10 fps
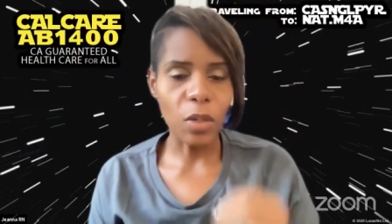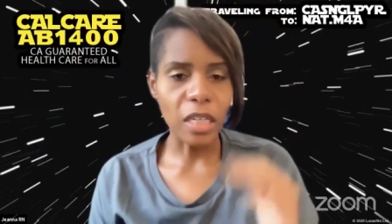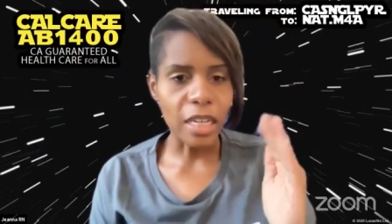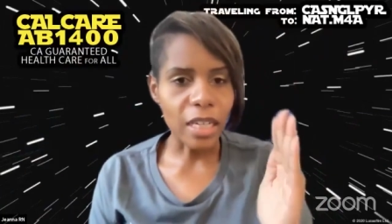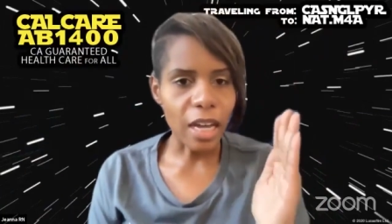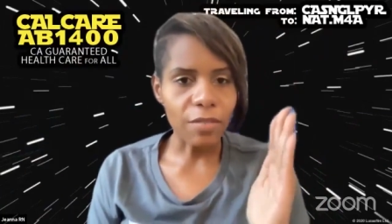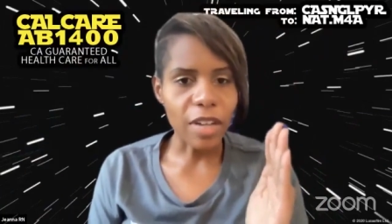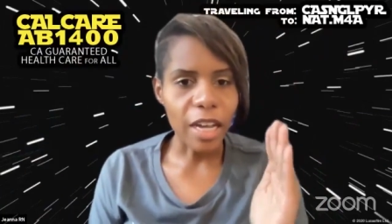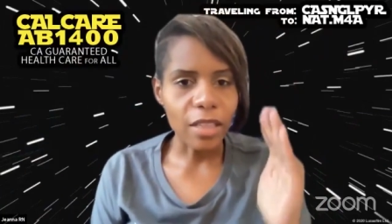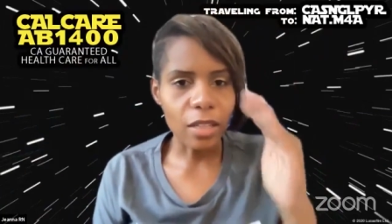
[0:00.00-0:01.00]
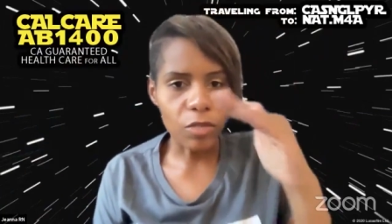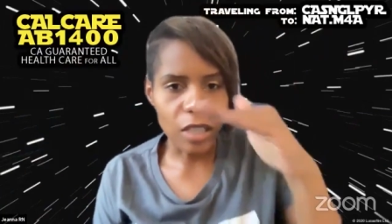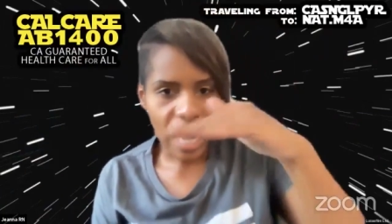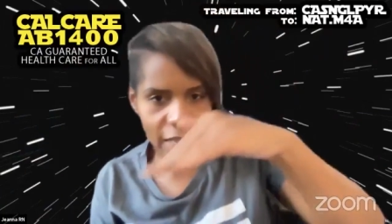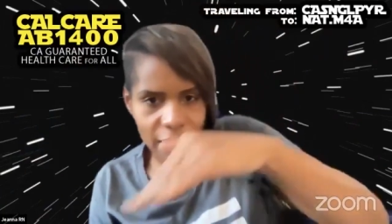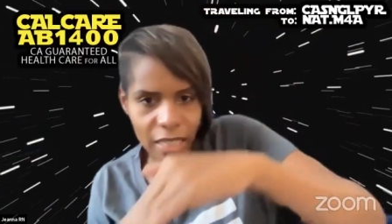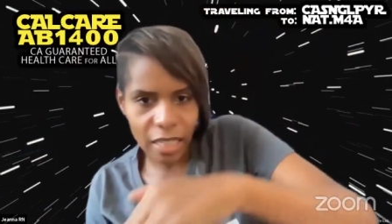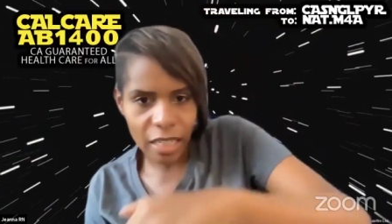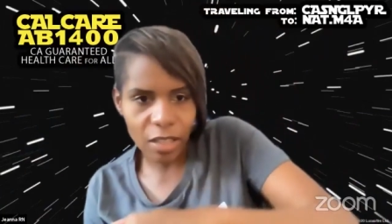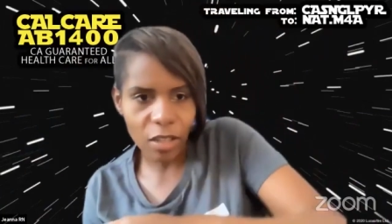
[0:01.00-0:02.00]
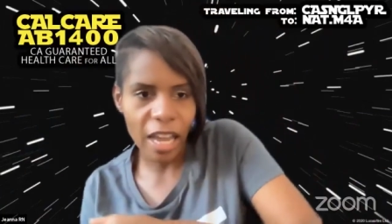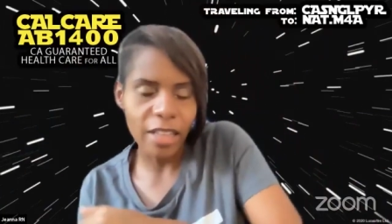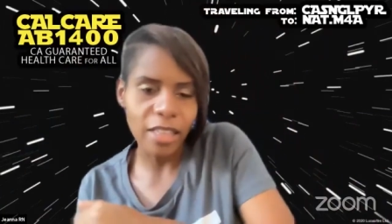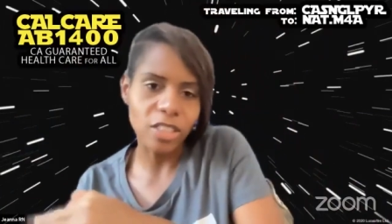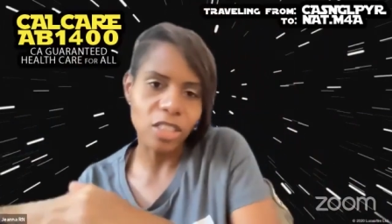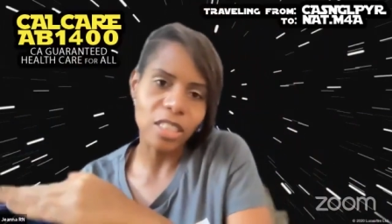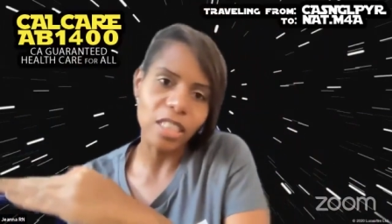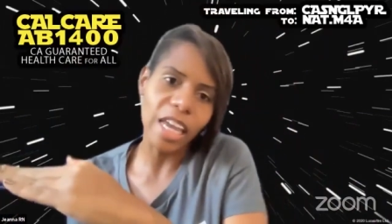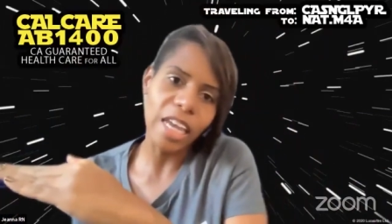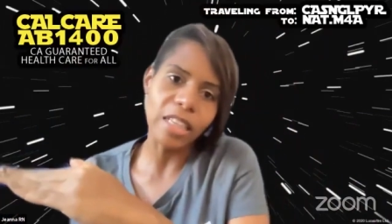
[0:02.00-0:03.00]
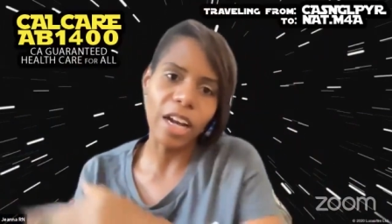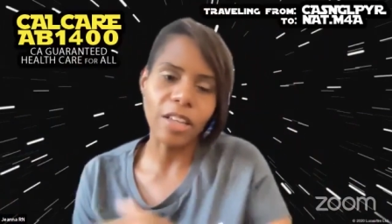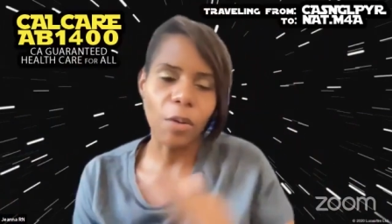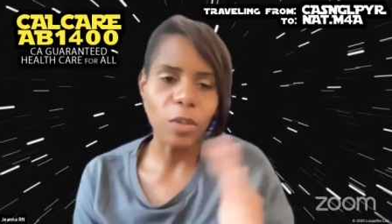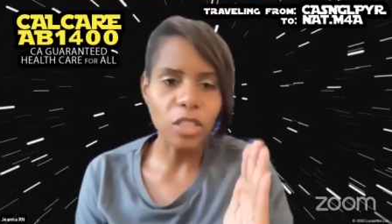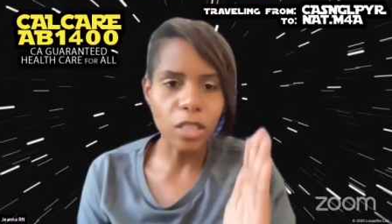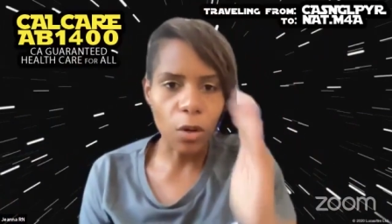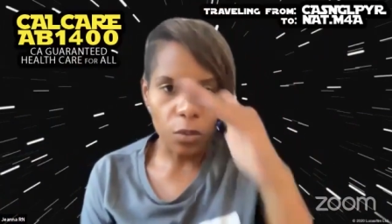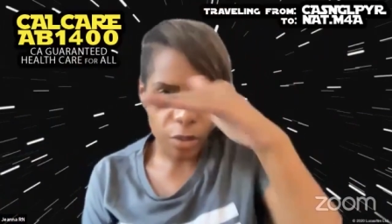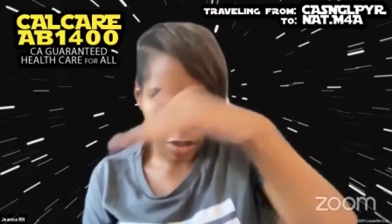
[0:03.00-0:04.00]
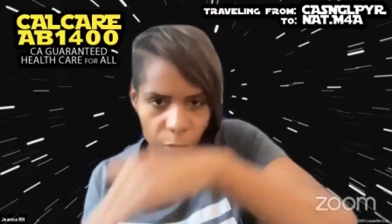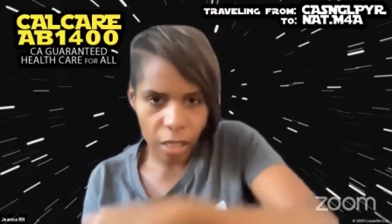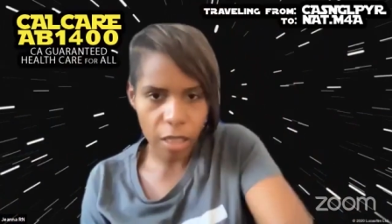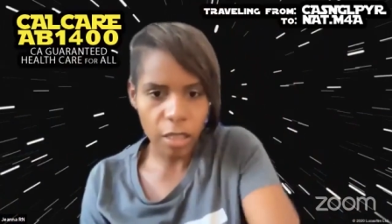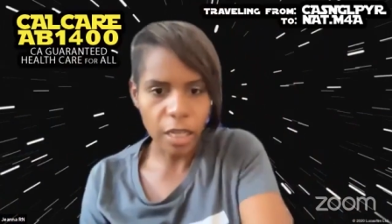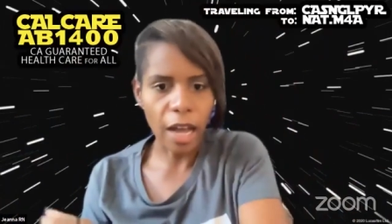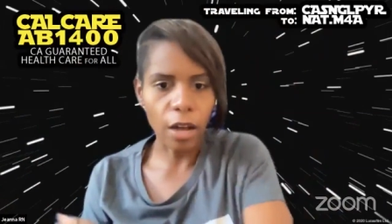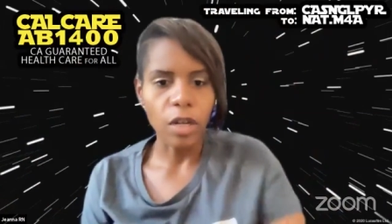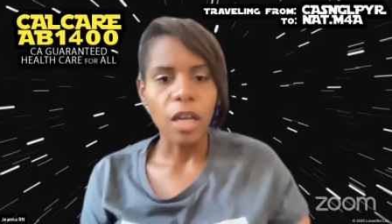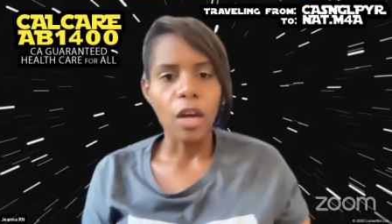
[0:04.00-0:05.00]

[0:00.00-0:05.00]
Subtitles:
We need kind of like the relaxed kitty, the cat that's just laying there that we just go whoop and then down.